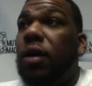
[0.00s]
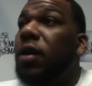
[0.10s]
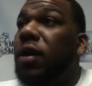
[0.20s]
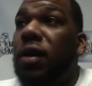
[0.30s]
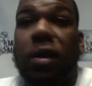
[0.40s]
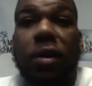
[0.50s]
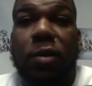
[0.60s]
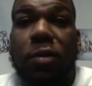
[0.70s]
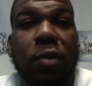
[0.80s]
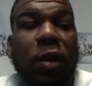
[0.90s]
again,
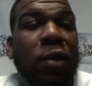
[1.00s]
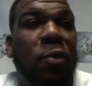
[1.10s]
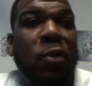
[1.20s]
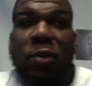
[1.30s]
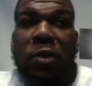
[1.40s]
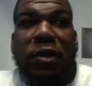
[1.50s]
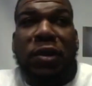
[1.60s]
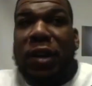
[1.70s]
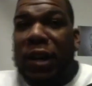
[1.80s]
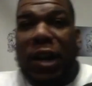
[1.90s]
I don't really want to
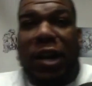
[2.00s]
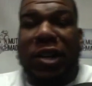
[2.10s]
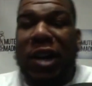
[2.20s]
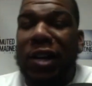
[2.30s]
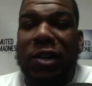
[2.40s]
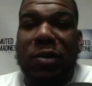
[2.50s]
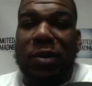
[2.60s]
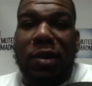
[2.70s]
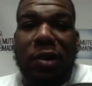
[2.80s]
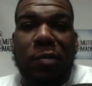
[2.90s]
sound like I jocked you
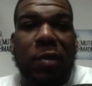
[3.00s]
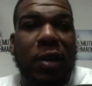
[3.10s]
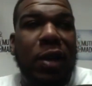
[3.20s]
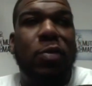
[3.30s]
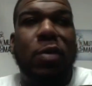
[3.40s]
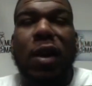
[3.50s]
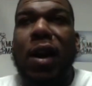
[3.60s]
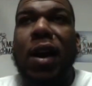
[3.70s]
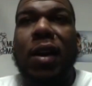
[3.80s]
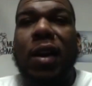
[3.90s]
or nothing, but that's where I
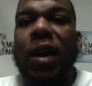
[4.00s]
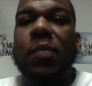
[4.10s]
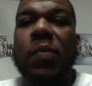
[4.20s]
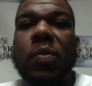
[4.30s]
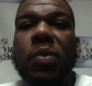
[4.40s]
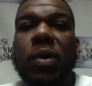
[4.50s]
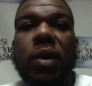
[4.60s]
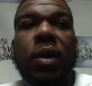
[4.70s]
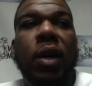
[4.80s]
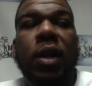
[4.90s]
kind of came up with